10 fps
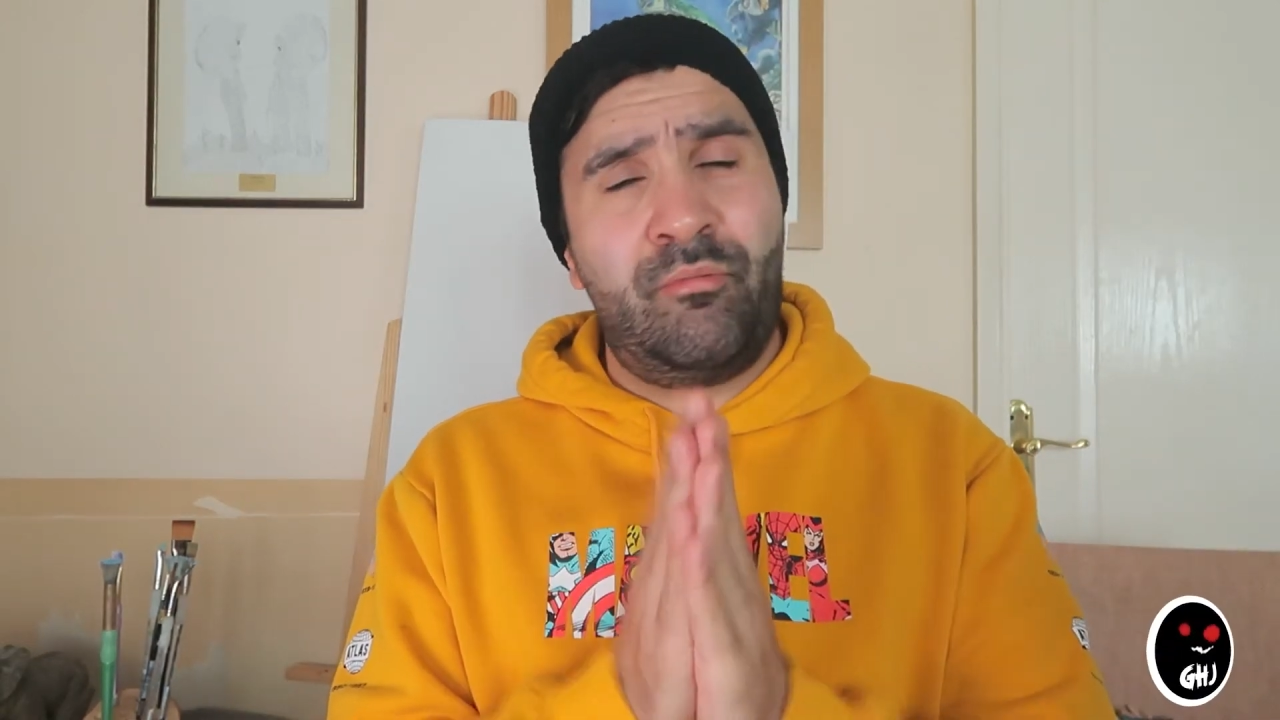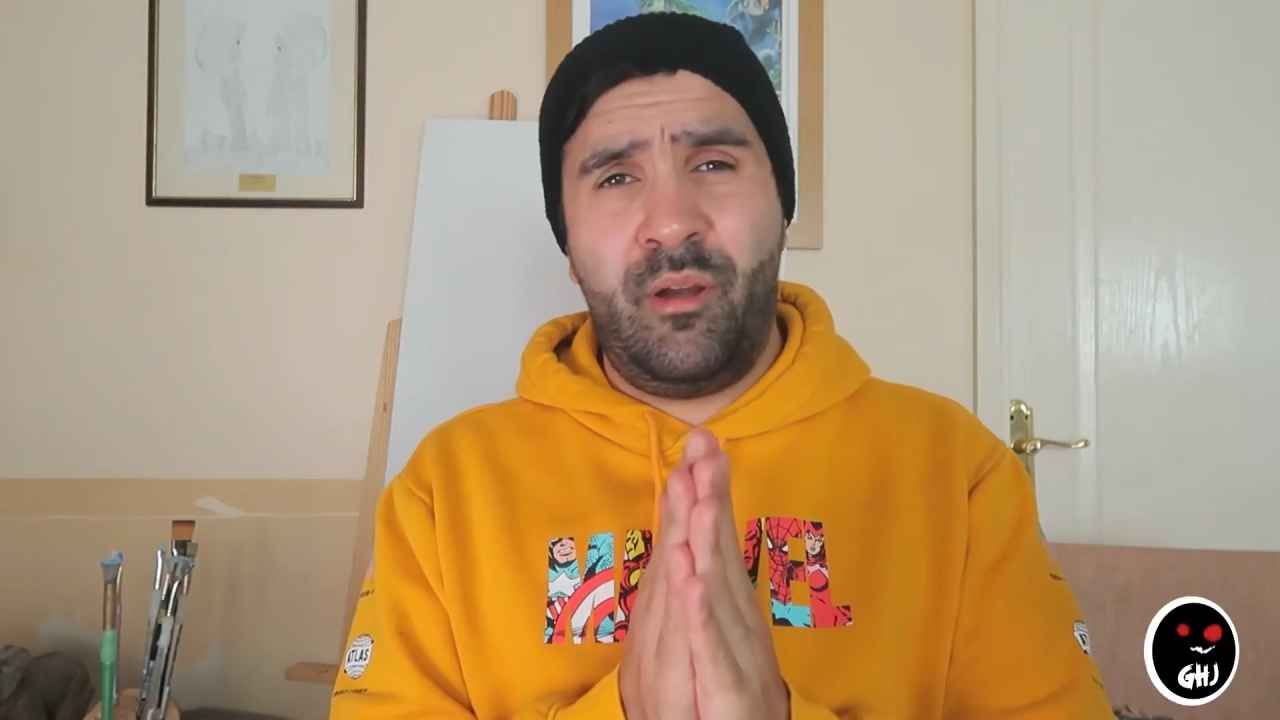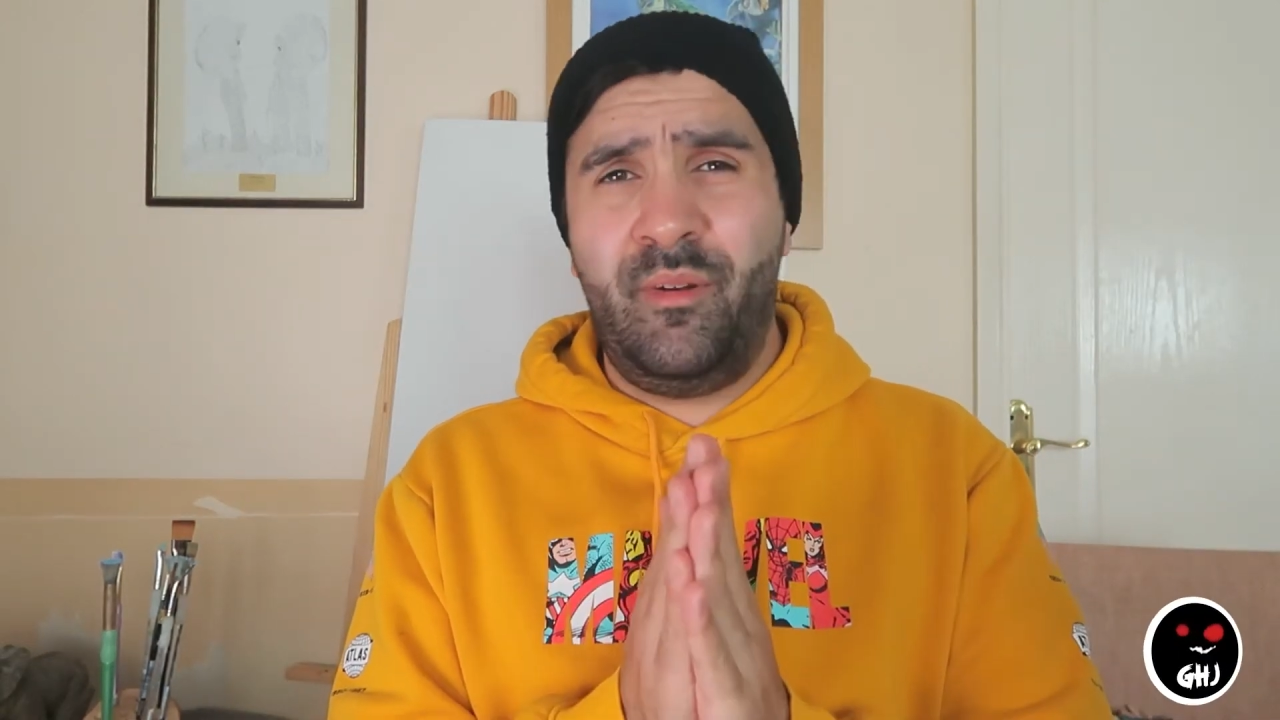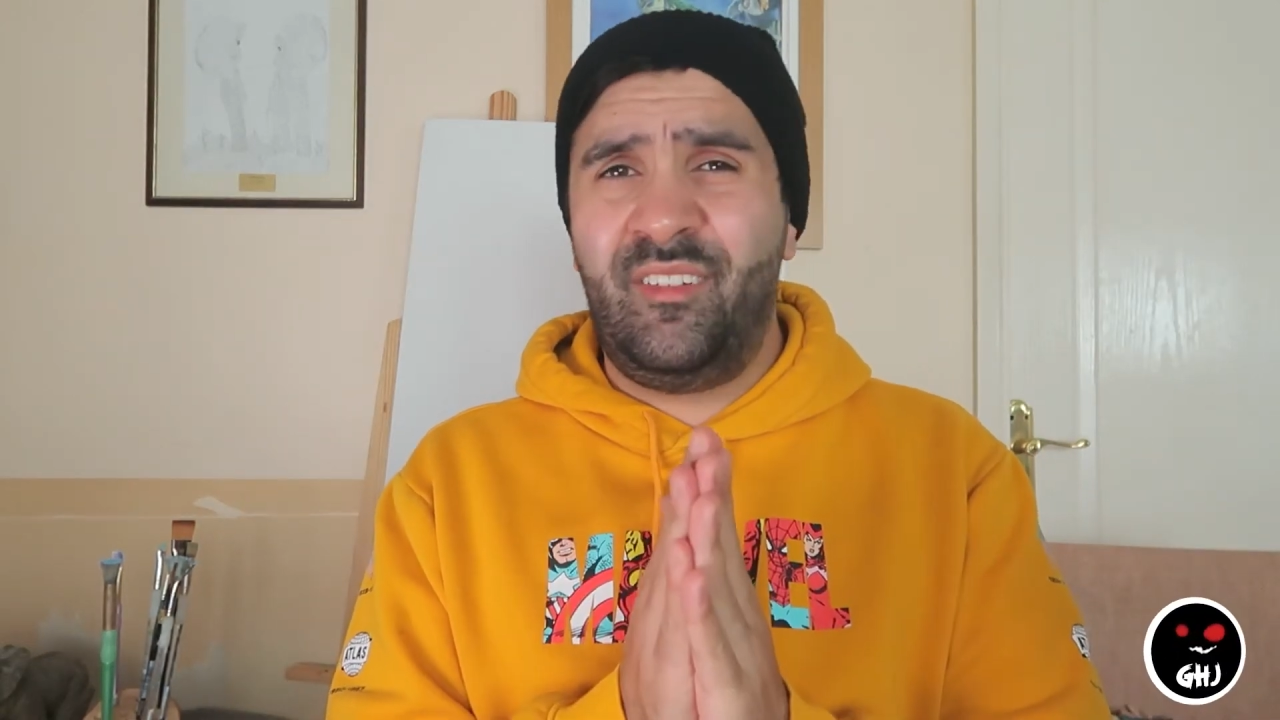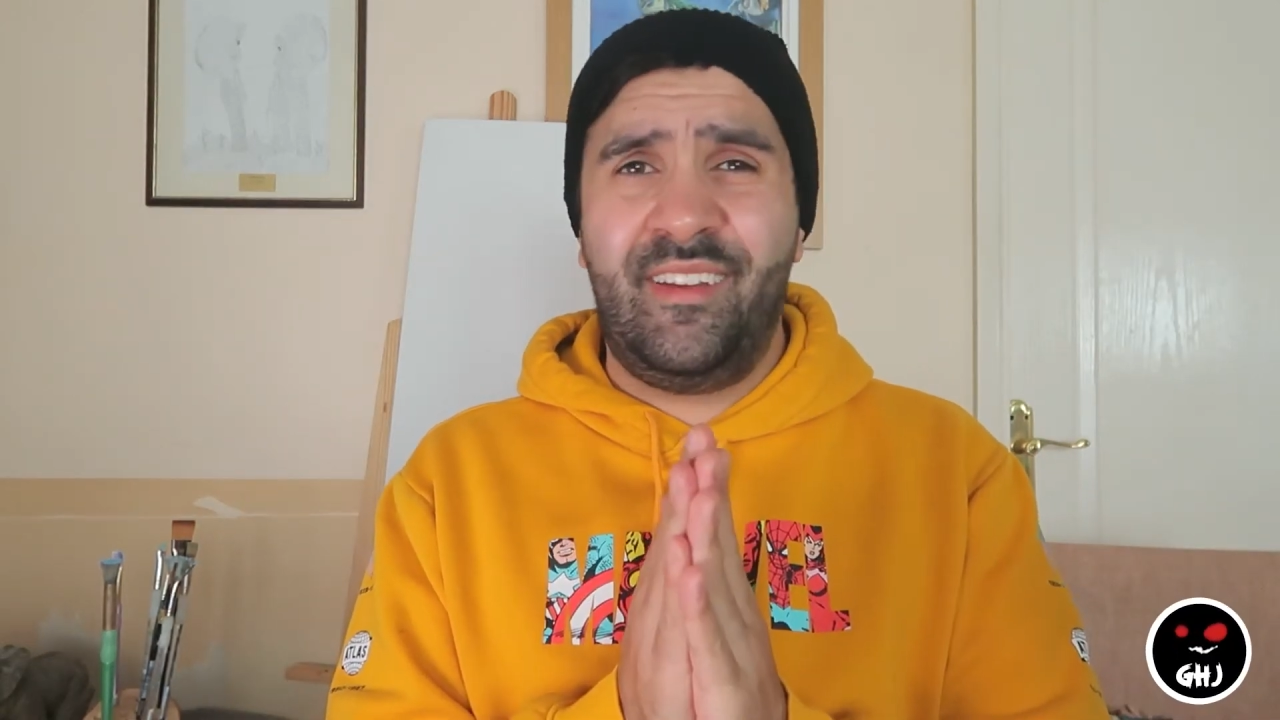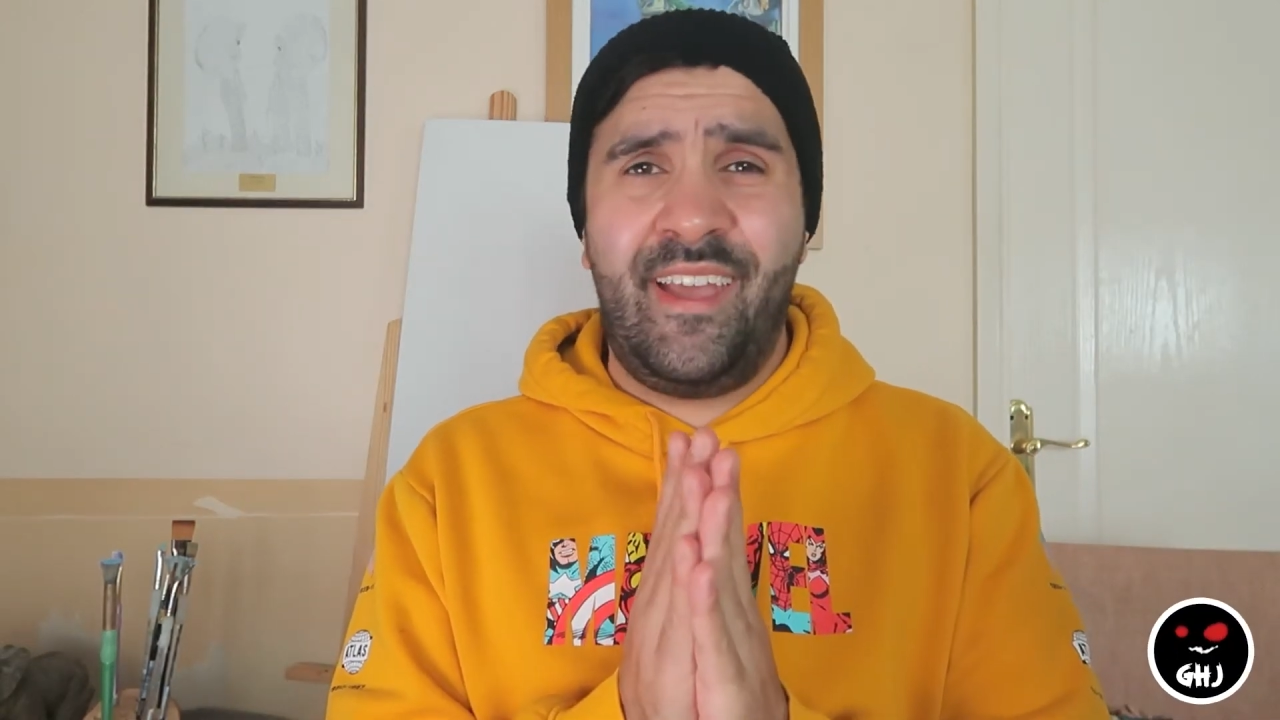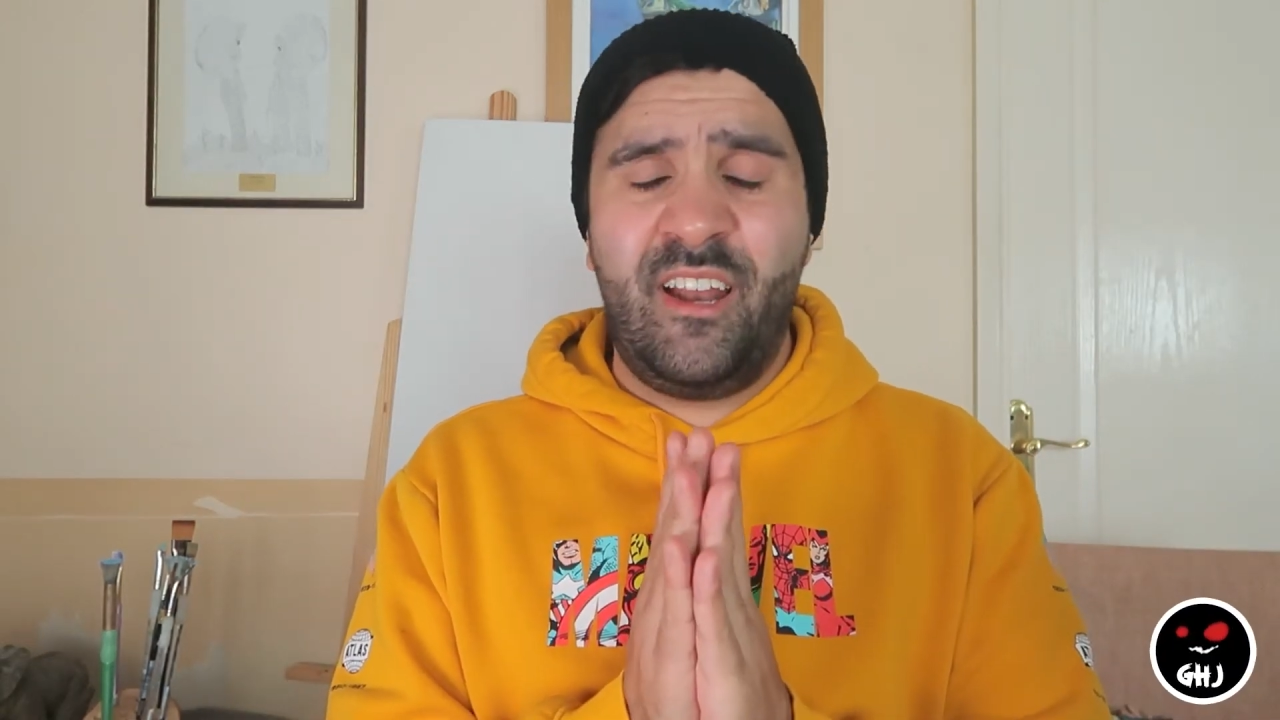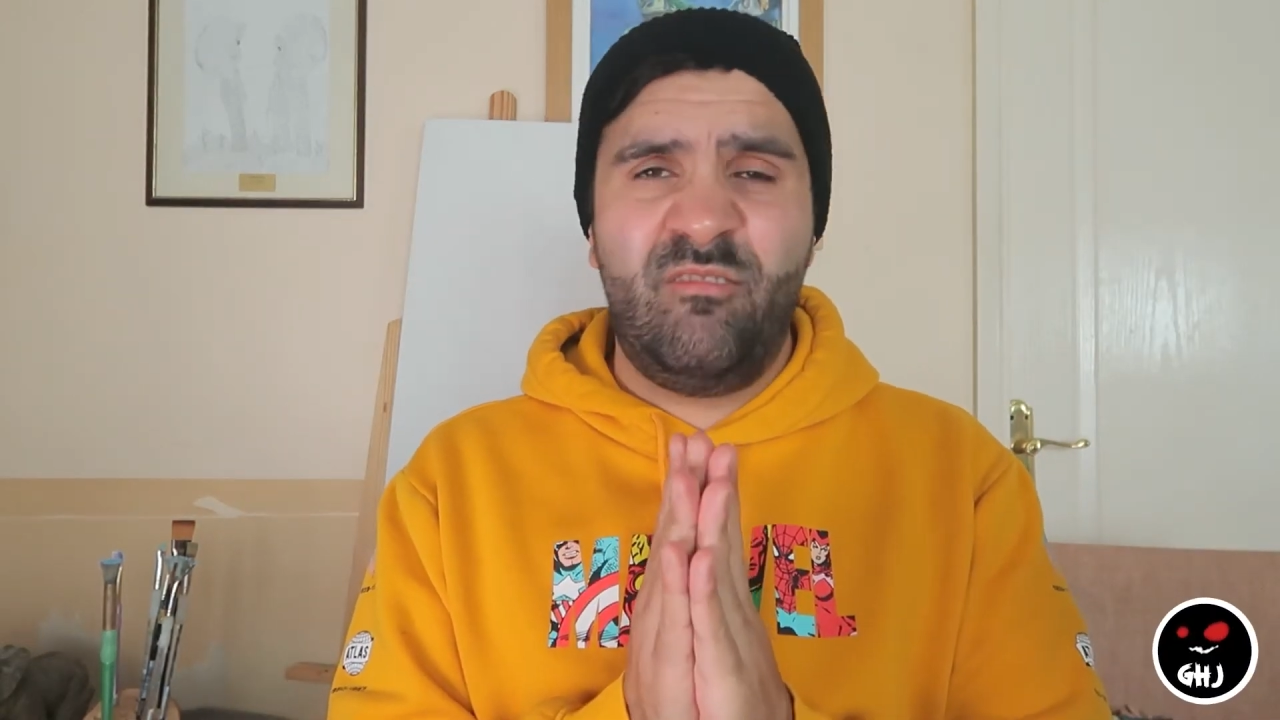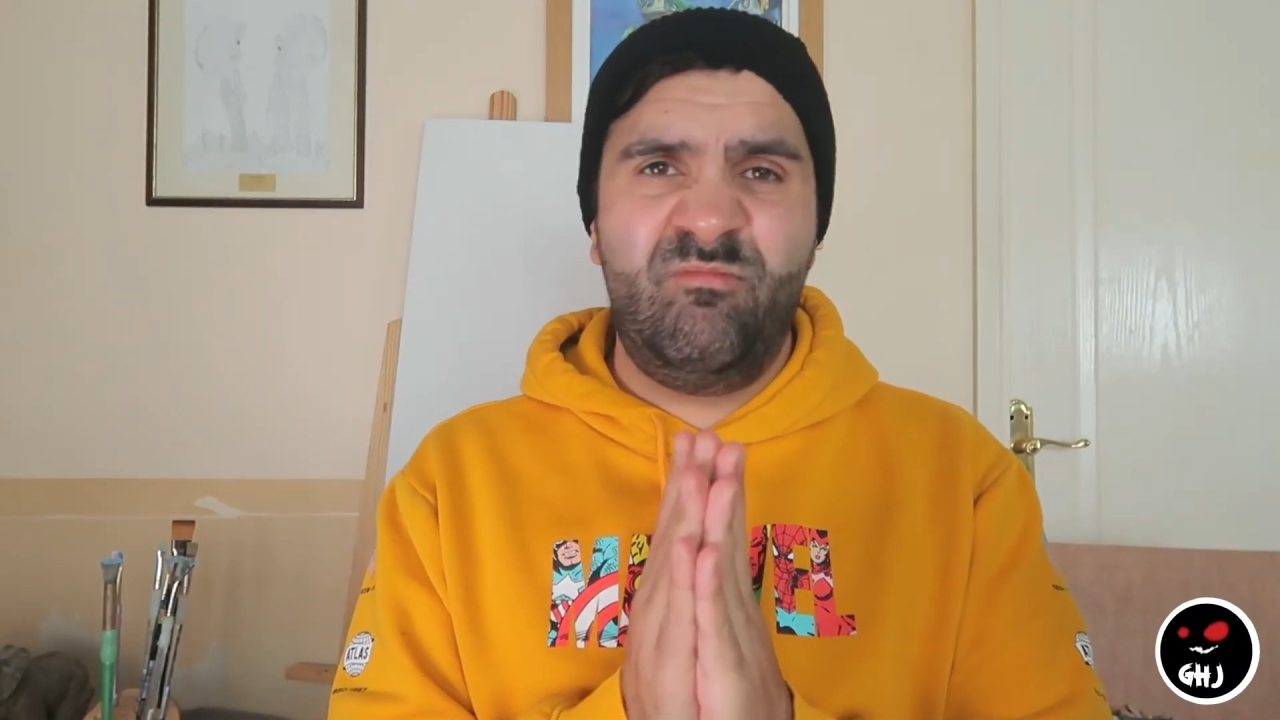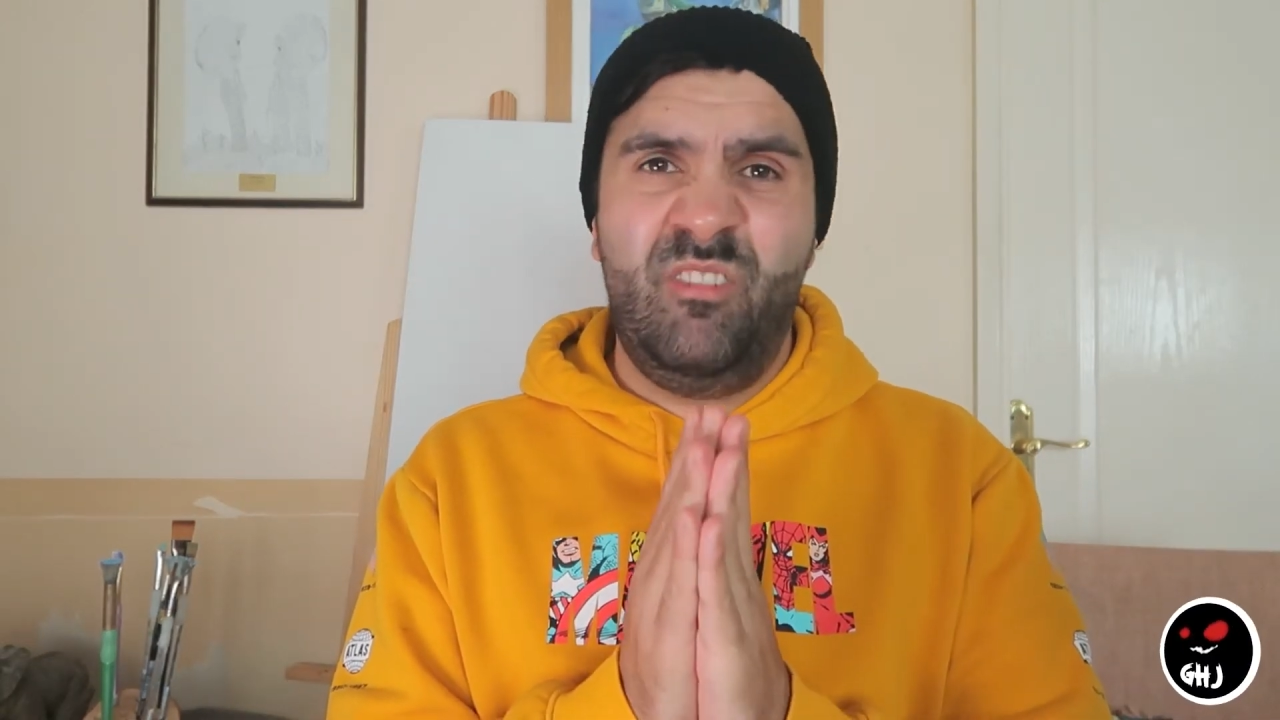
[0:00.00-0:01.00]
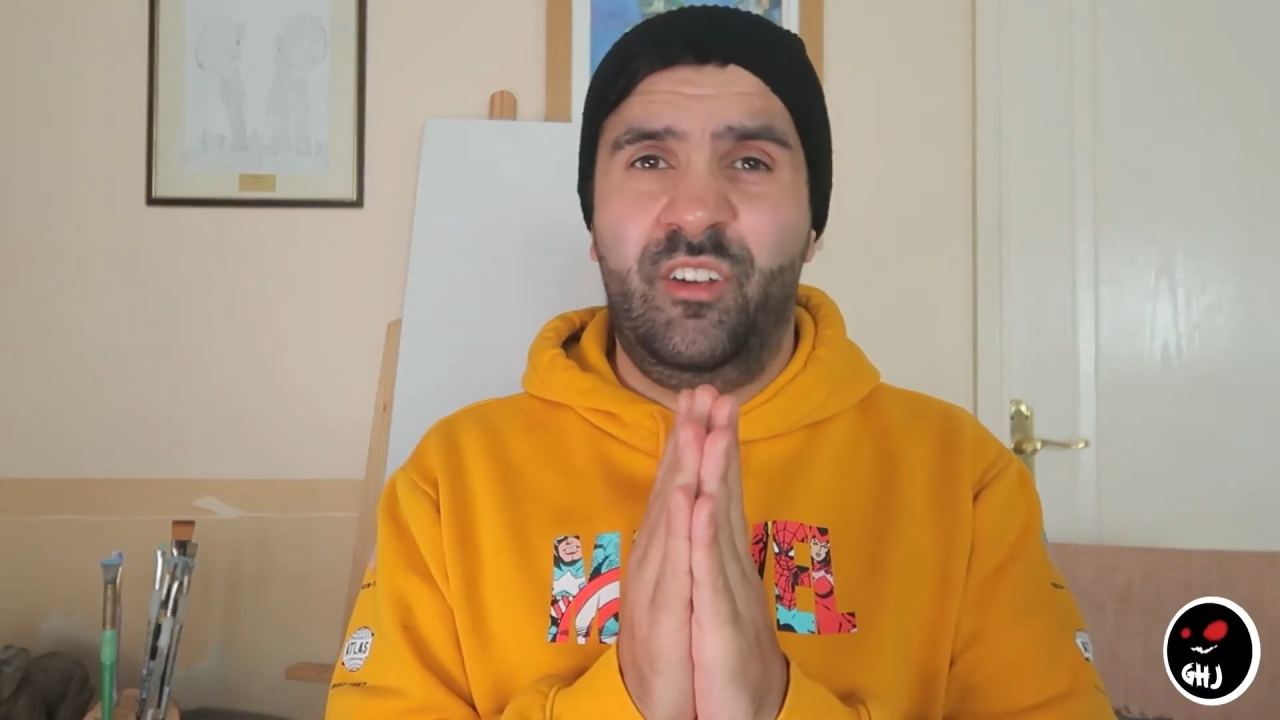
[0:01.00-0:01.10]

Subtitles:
premise again,